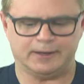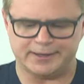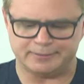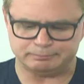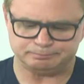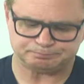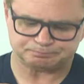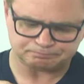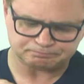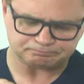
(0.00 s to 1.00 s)
And
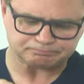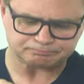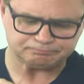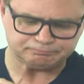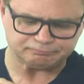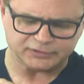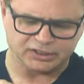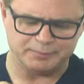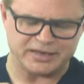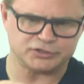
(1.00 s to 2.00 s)

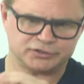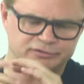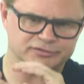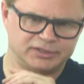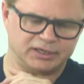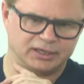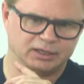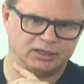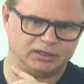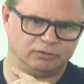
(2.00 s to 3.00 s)
I mentioned
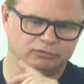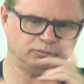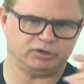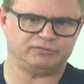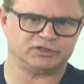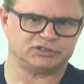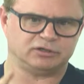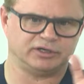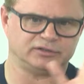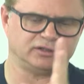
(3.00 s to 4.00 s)
on the previous
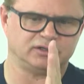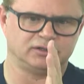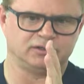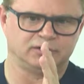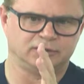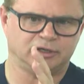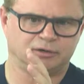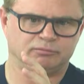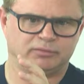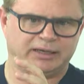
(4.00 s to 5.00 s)
slide that, you
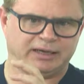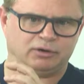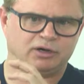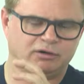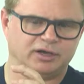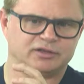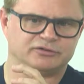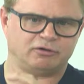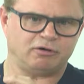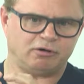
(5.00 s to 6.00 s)
know, our
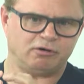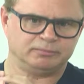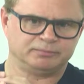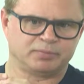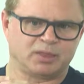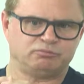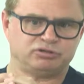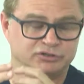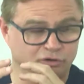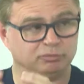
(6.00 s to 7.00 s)
clients are
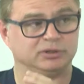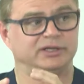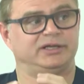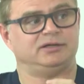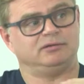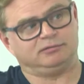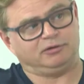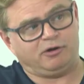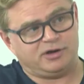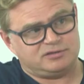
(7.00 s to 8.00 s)
predominantly
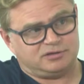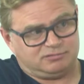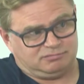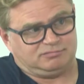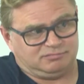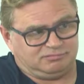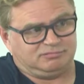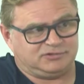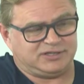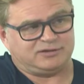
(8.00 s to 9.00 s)
either
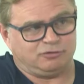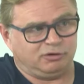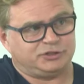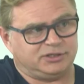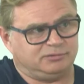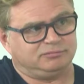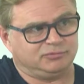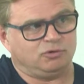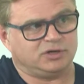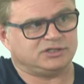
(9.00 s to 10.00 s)
technology
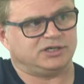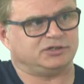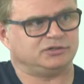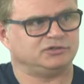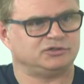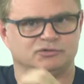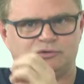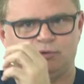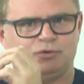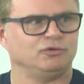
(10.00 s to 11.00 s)
organisations
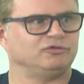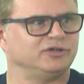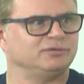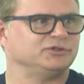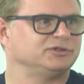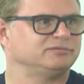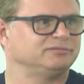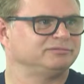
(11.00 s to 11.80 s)
or law firms,